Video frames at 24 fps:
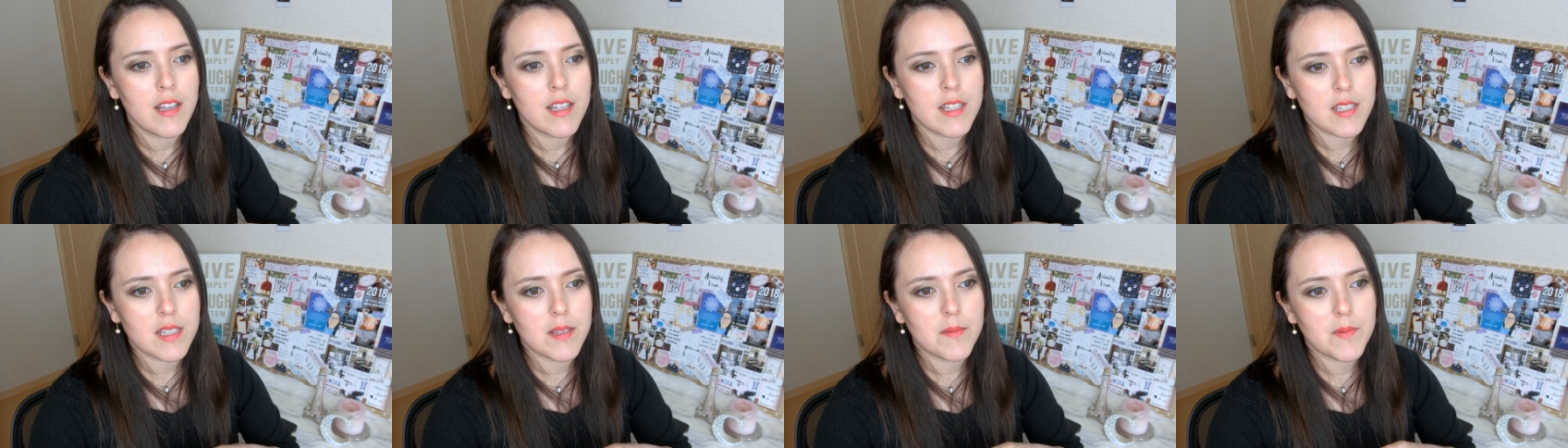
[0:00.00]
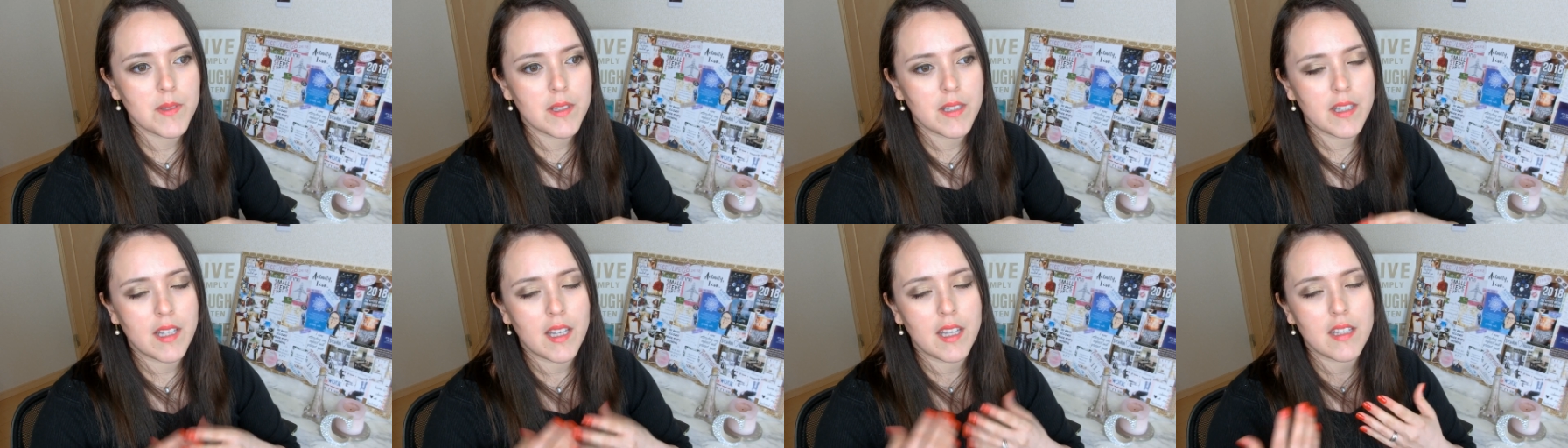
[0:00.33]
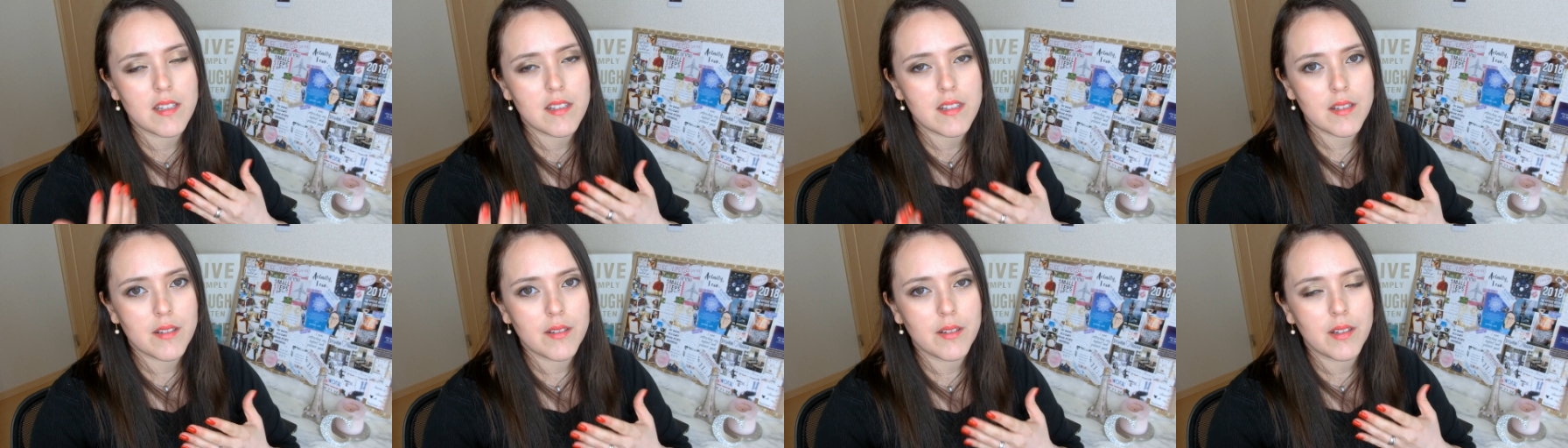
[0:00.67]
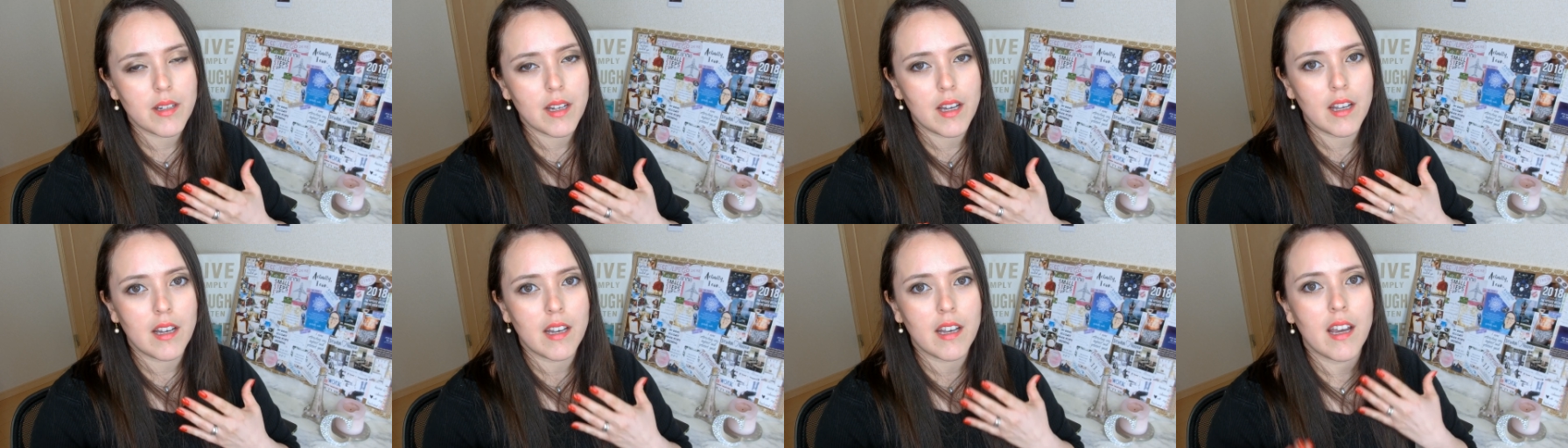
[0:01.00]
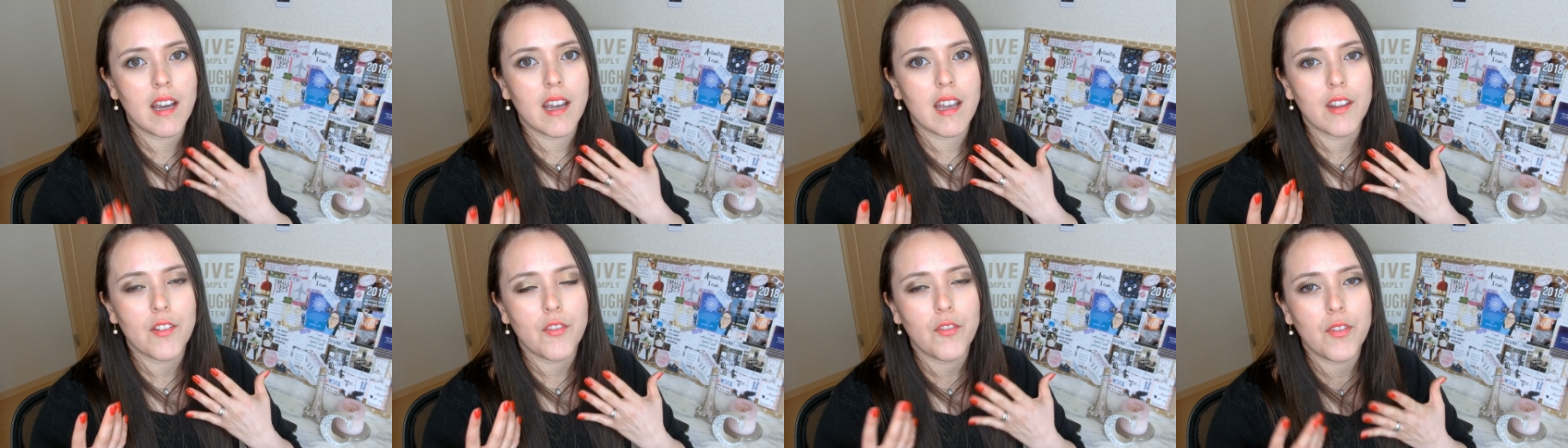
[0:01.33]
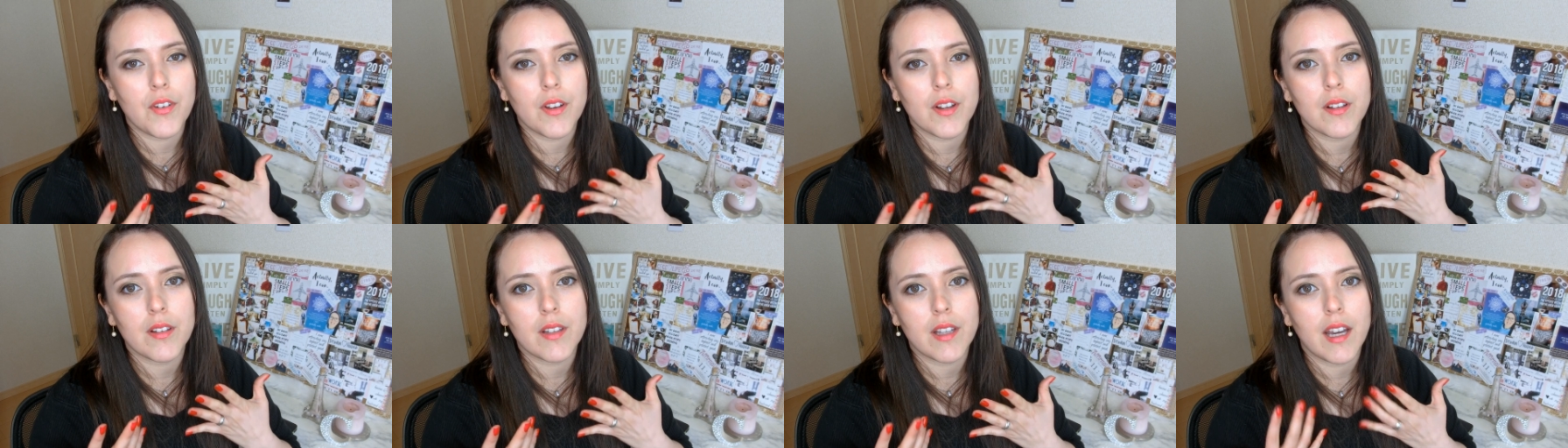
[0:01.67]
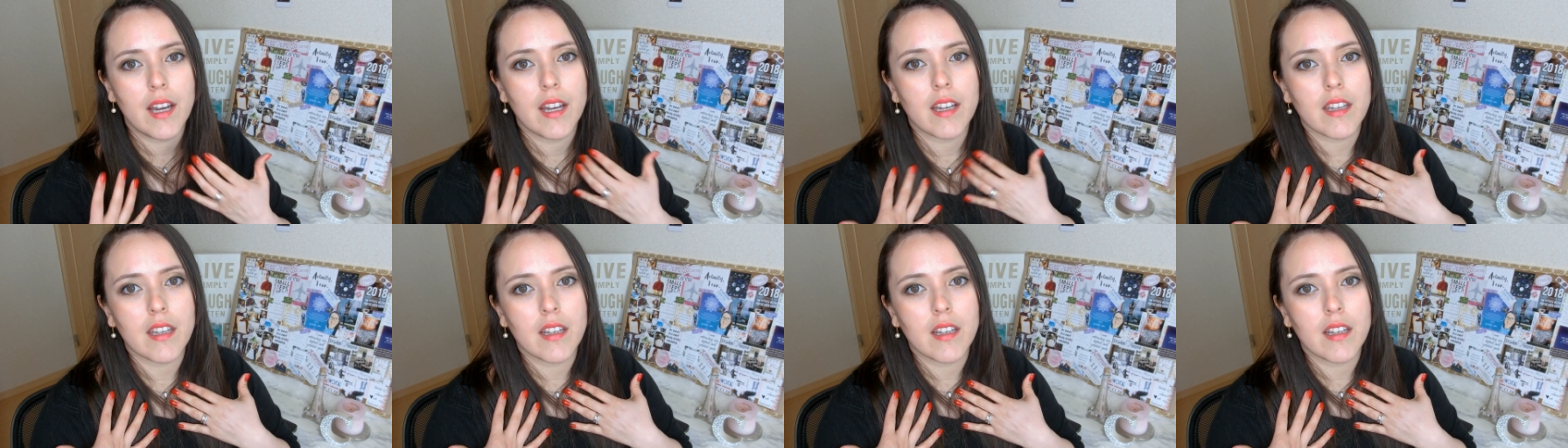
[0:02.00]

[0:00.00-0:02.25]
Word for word: something like it's good and I feel like